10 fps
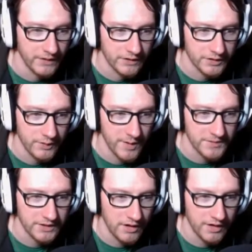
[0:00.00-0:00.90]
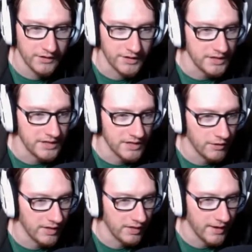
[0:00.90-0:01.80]
The swim's longer than the
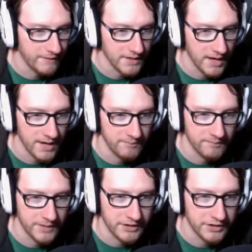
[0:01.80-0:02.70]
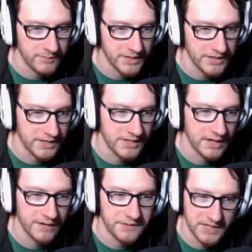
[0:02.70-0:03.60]
decoy lifetime, but it should be just
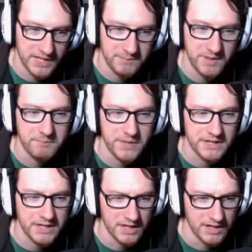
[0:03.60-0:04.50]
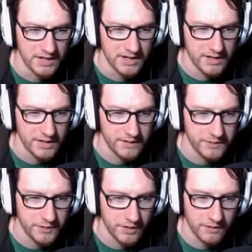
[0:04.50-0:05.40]
enough to keep them busy.
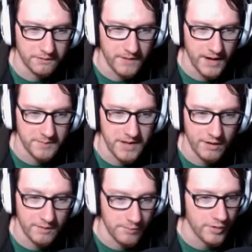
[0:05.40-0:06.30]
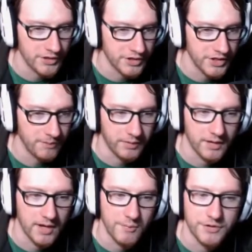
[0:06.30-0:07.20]
If you don't find me on board the ship,
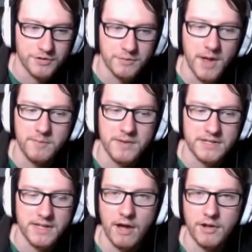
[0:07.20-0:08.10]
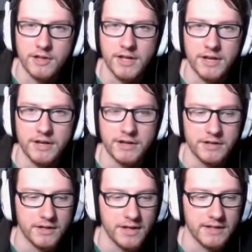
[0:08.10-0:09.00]
I presume I miscalculated,
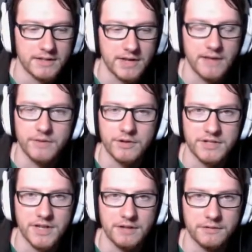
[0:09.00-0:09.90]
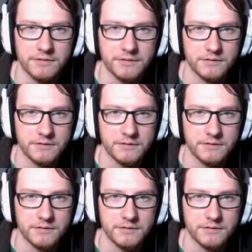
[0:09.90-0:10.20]
and save yourself.